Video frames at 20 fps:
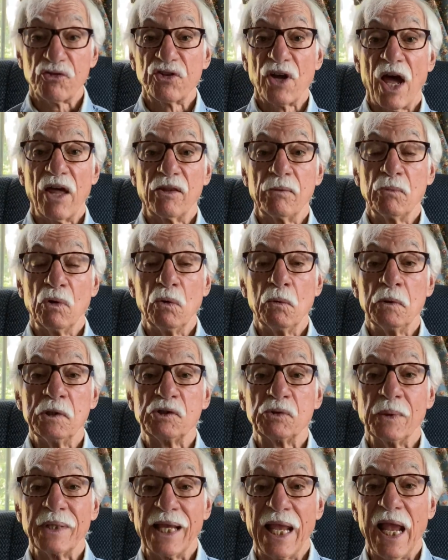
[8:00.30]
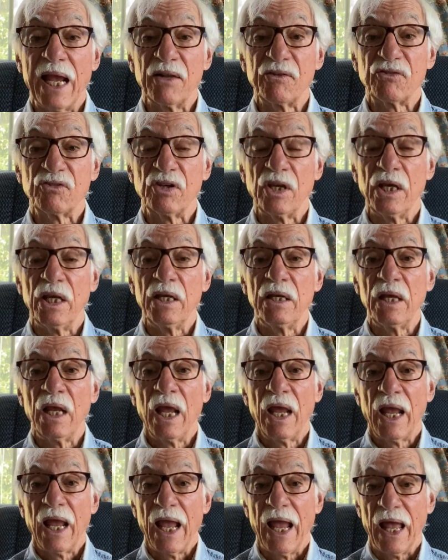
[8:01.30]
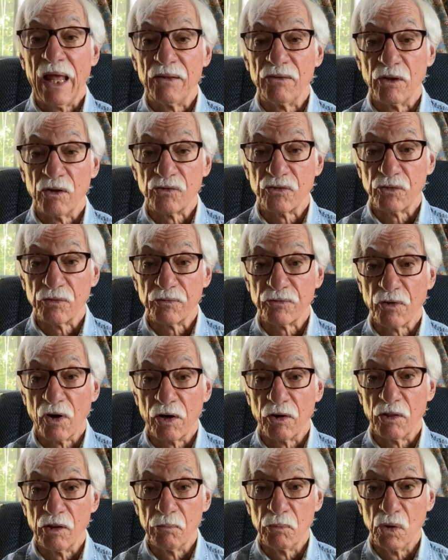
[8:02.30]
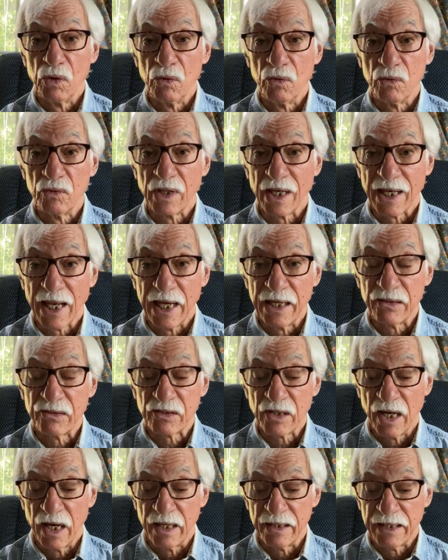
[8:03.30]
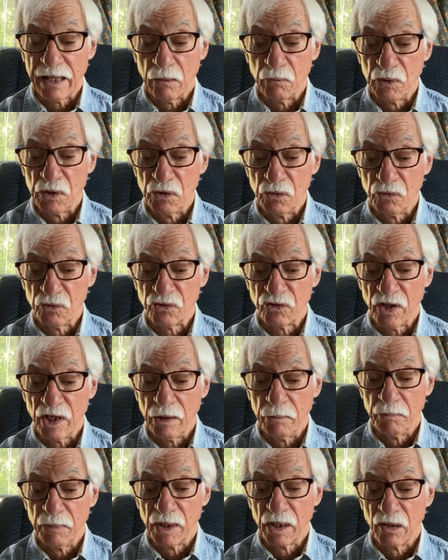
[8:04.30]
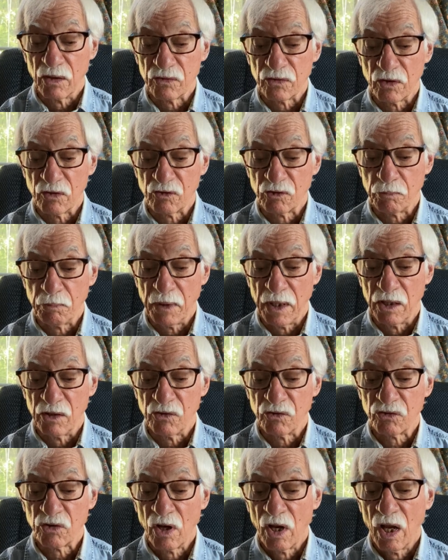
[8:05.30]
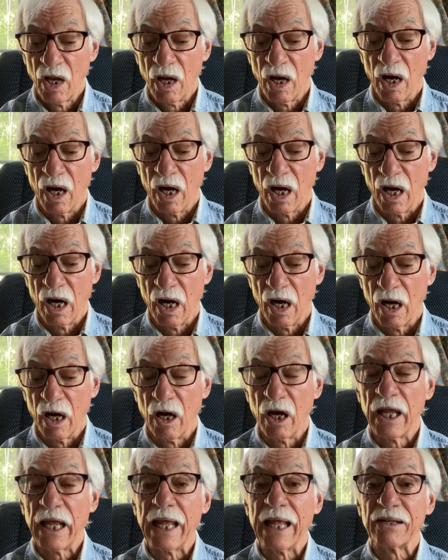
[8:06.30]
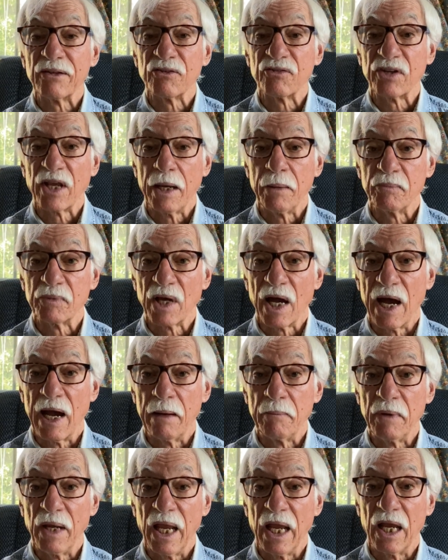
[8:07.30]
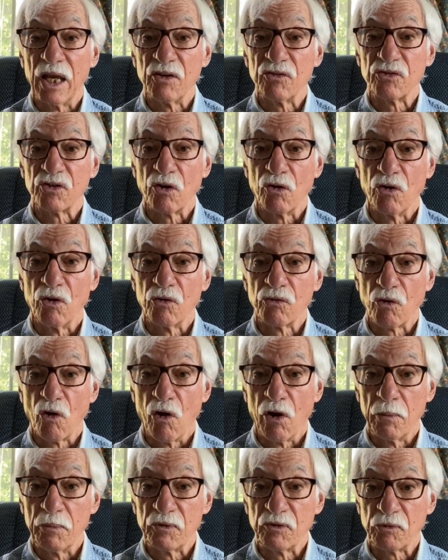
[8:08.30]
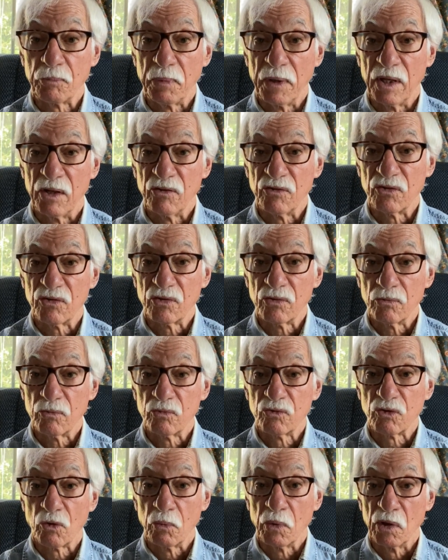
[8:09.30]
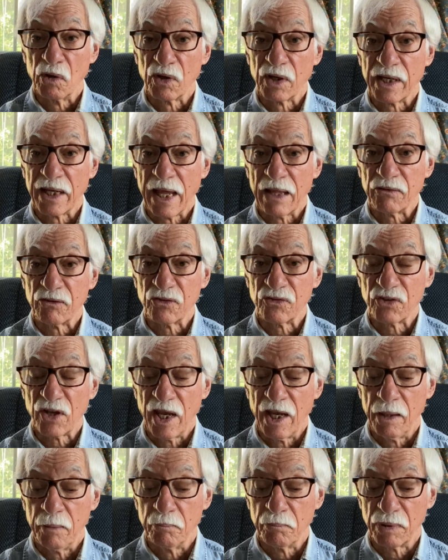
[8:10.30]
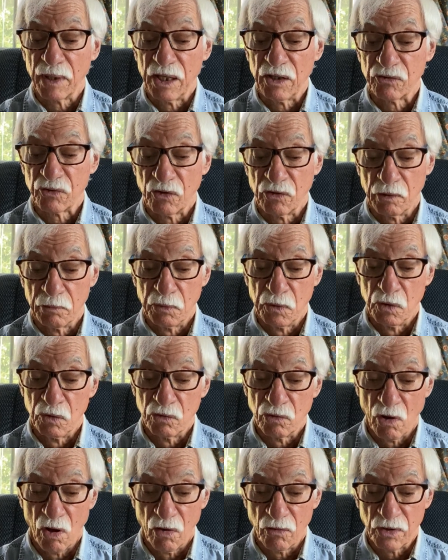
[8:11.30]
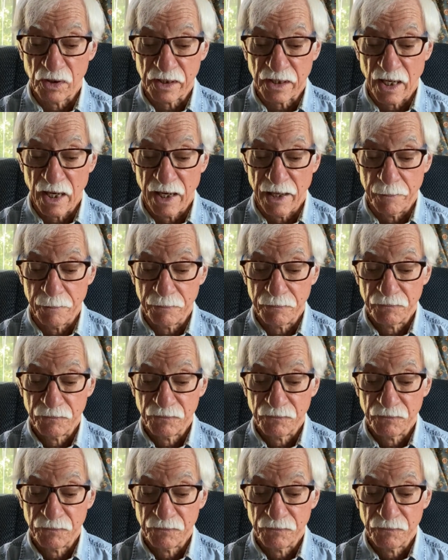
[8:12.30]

side of the moon, which we can't see, and there's the front of the moon, the light side, that we do see because it spins at the same time as the Earth orbit spins. So we're looking at the same place on the moon all the time.